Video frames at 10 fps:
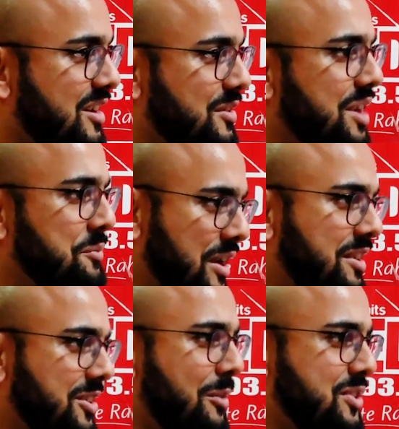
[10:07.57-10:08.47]

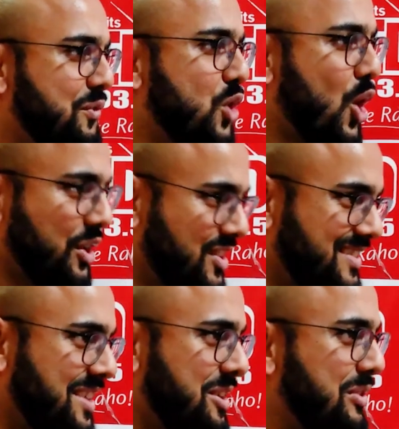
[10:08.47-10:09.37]
In terms of talk,
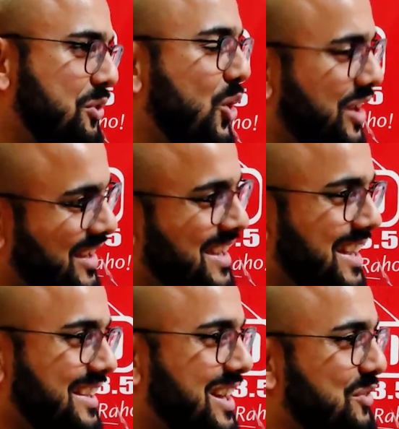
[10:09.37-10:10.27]
just in terms of talking,
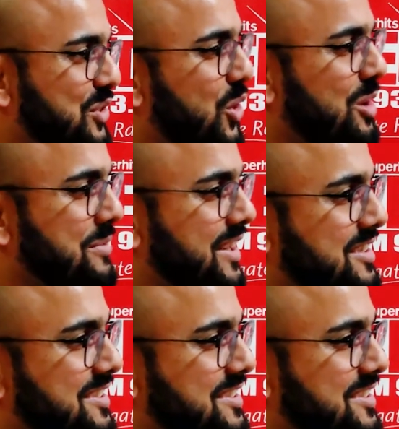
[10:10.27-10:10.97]
yeah, we all make these